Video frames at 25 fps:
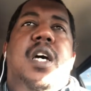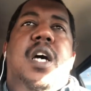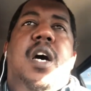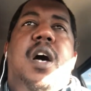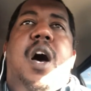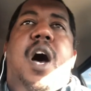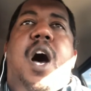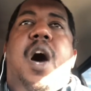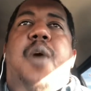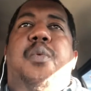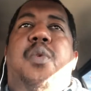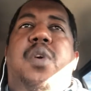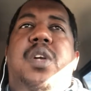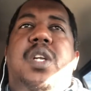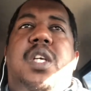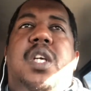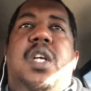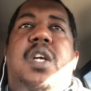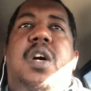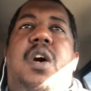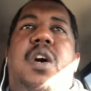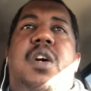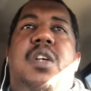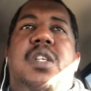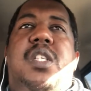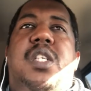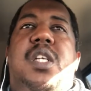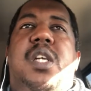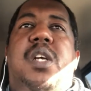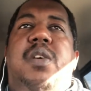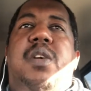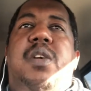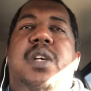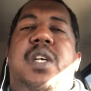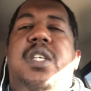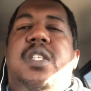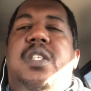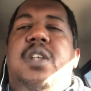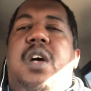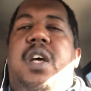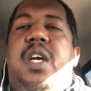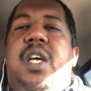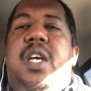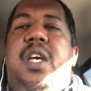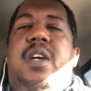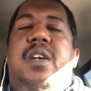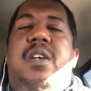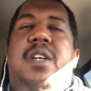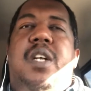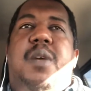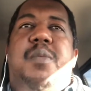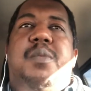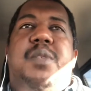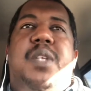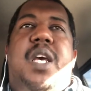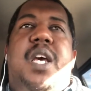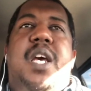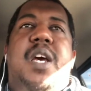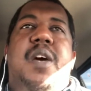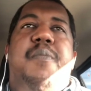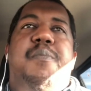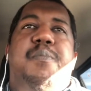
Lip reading: I don't want to get all serious on here, you know what I'm saying?